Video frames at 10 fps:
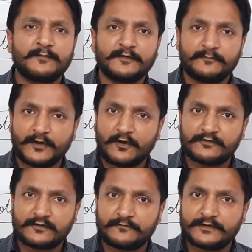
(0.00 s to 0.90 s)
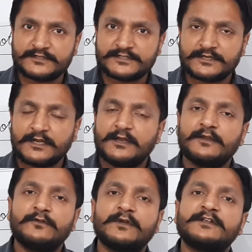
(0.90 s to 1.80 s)
with because of which.
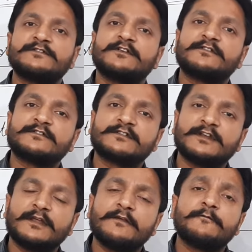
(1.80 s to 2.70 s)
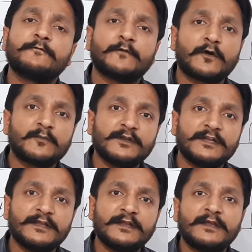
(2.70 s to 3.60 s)
You can just say
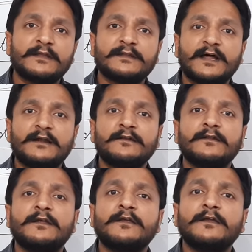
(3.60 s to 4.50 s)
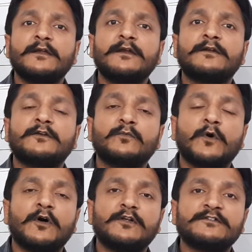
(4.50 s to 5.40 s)
formally that it
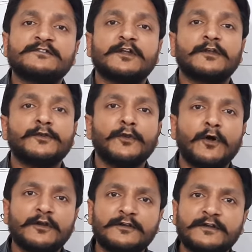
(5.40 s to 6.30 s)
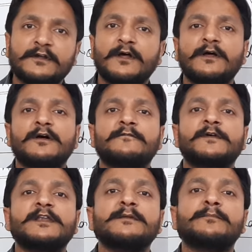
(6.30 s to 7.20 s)
was not a
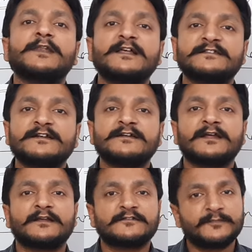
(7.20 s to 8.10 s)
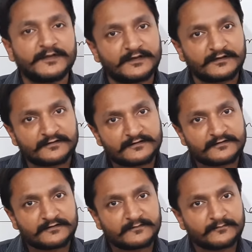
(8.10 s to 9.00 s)
very pleasant experience.